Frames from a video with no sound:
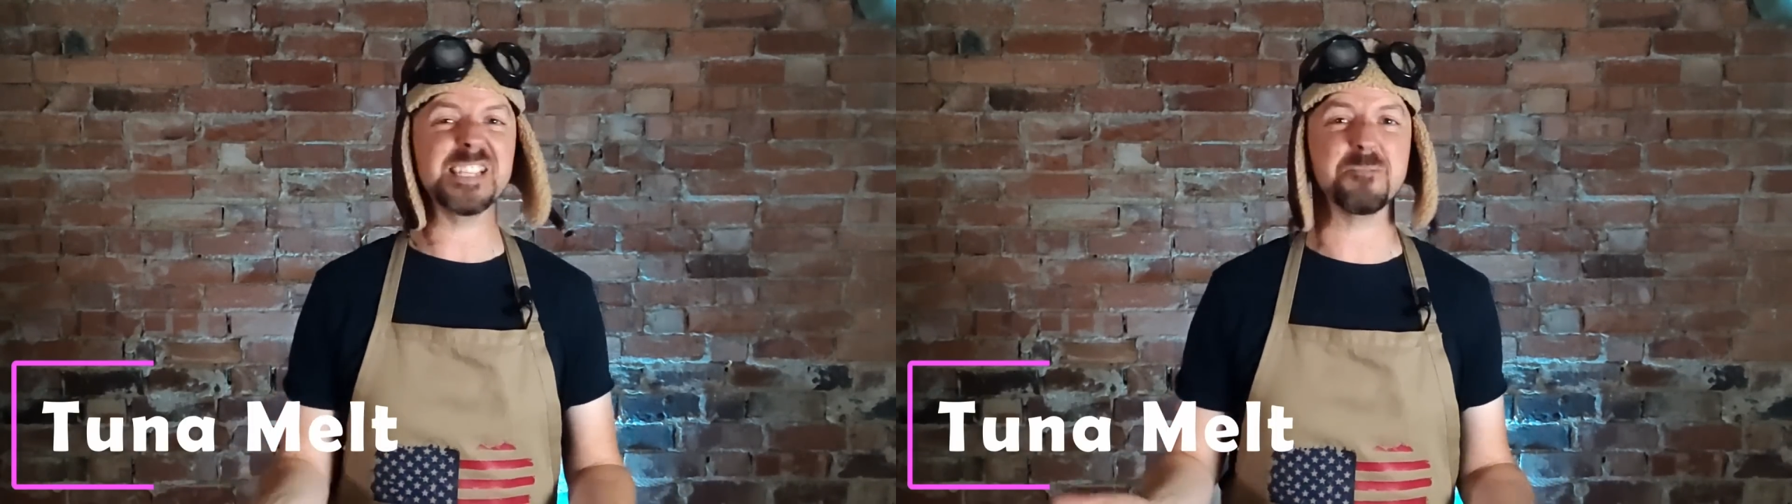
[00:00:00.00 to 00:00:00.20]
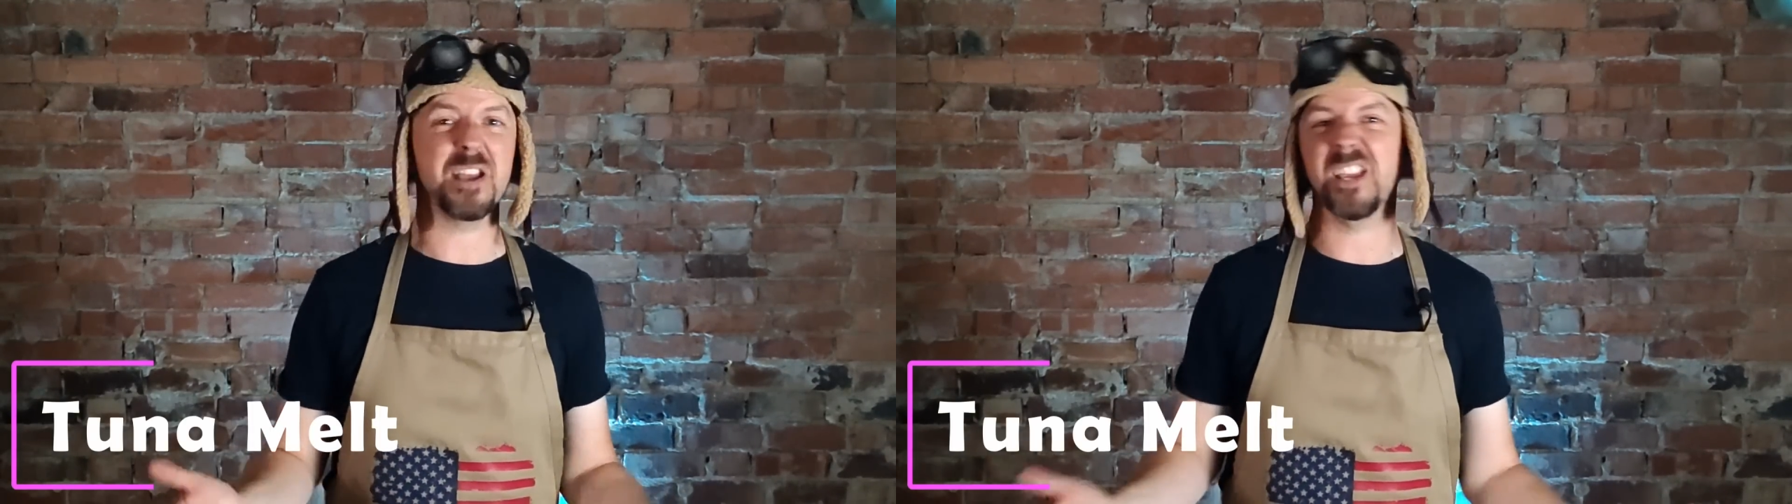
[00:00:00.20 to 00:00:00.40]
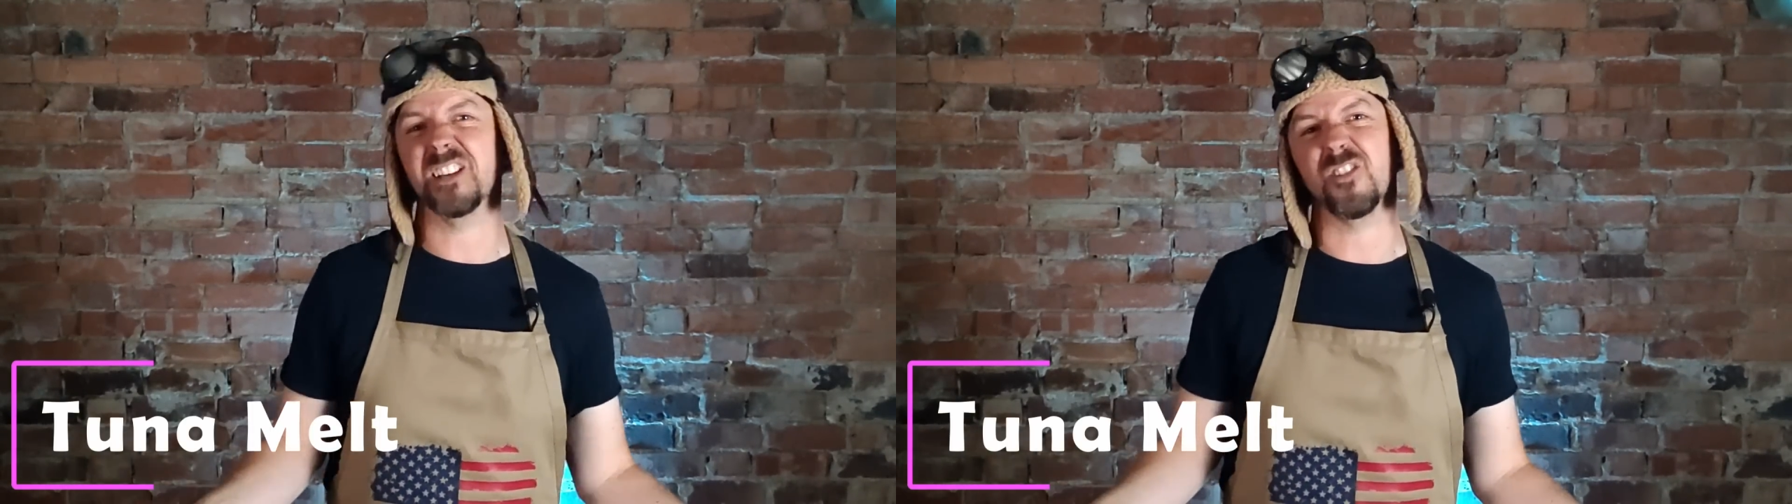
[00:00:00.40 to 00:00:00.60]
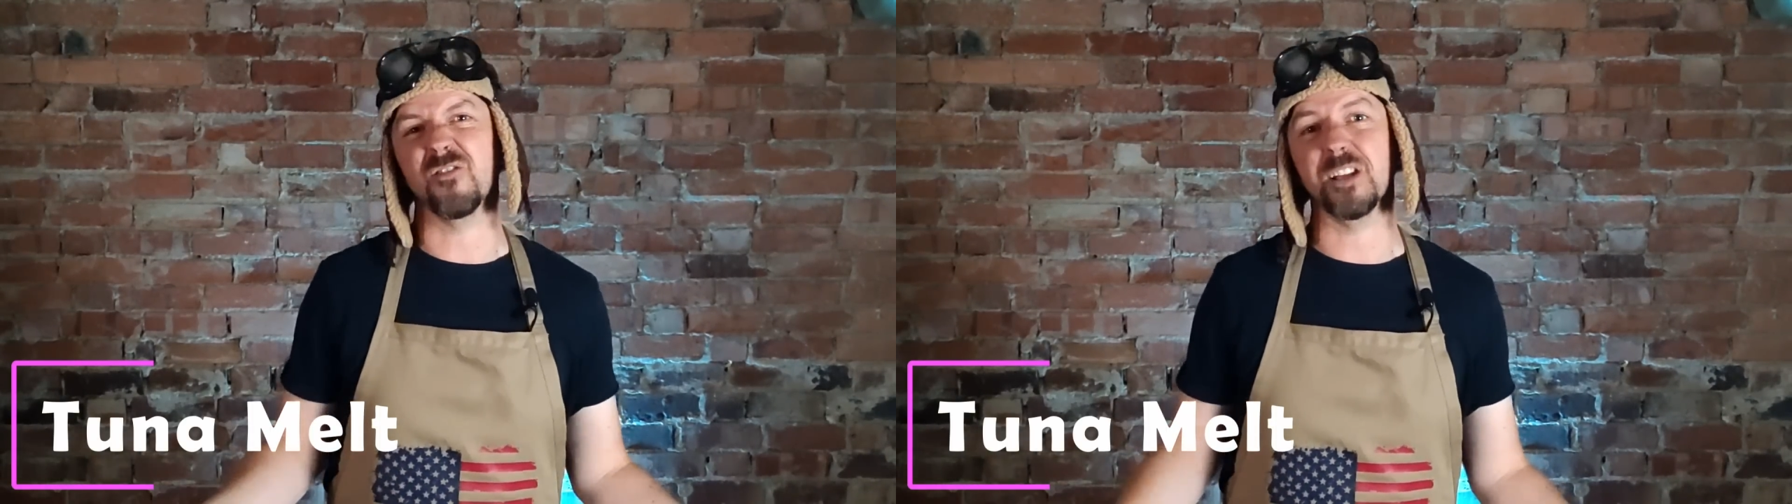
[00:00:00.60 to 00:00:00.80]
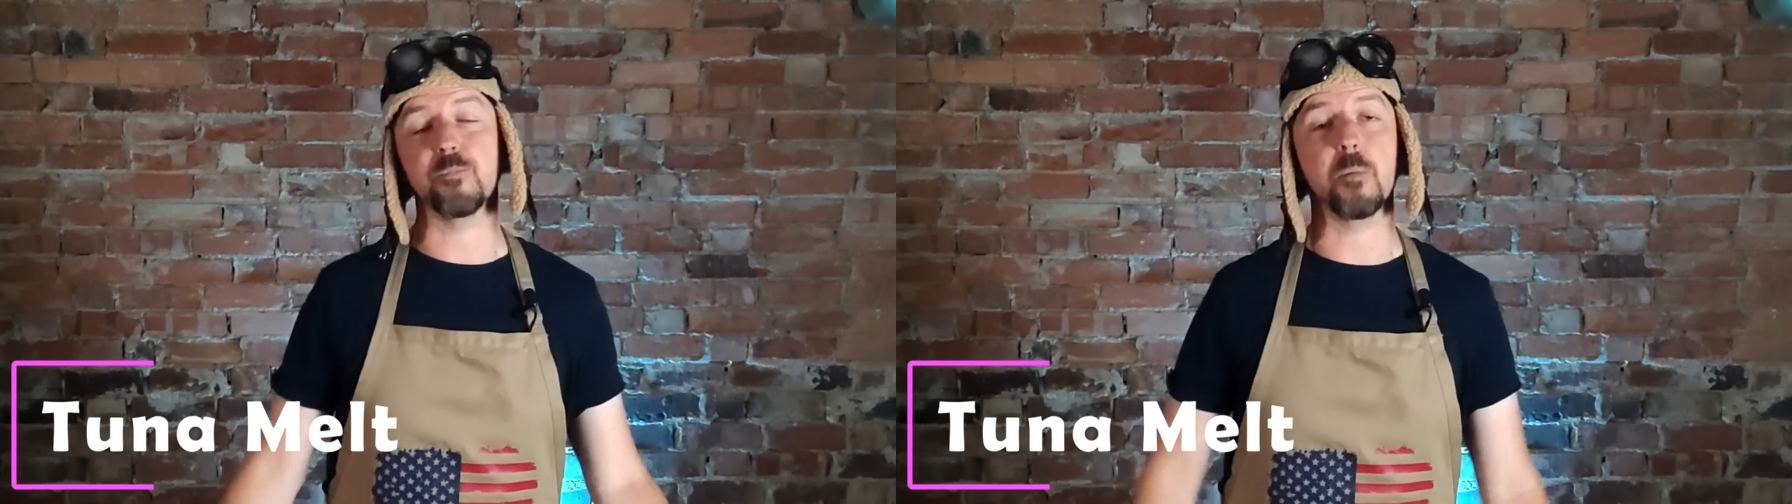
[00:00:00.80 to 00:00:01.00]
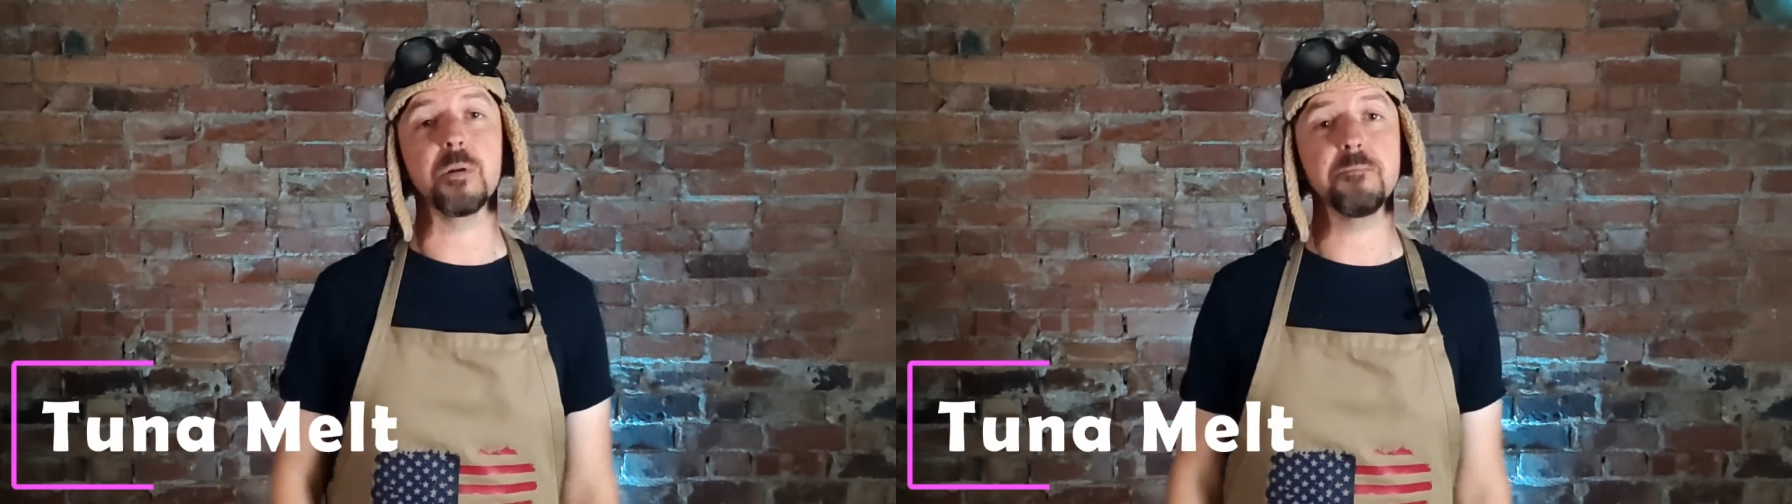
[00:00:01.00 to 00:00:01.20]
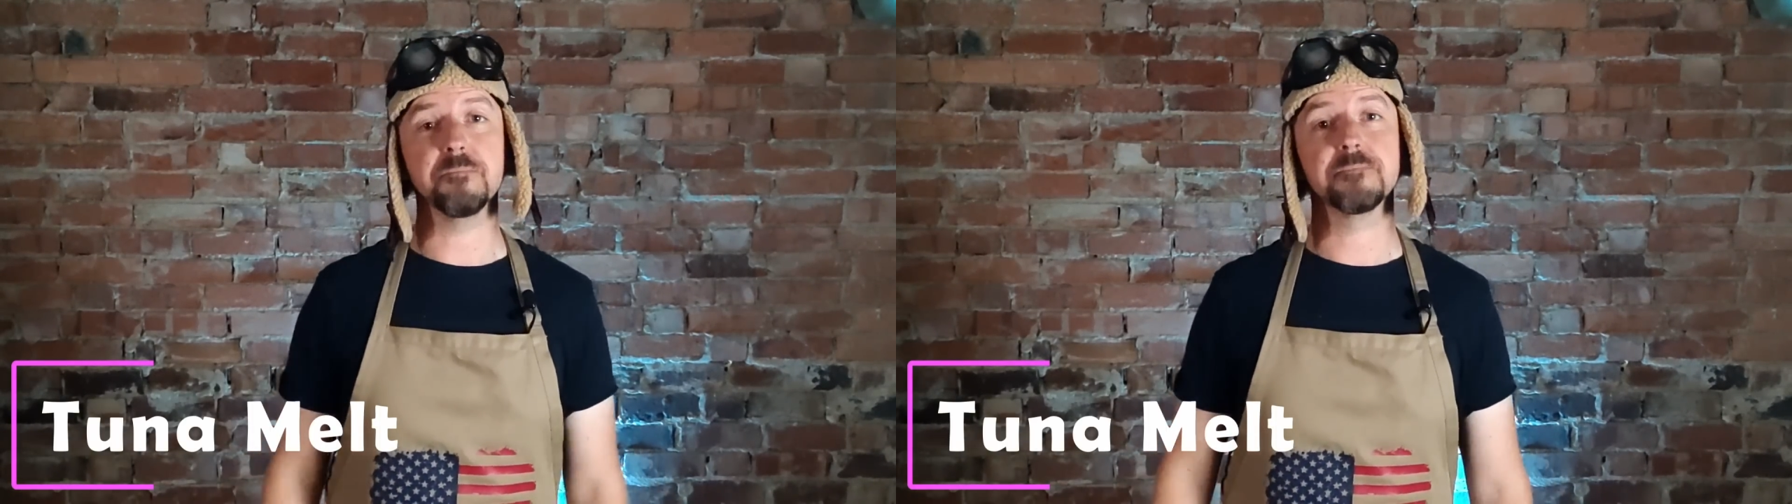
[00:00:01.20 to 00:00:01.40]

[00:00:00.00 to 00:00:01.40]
to make, not really a problem.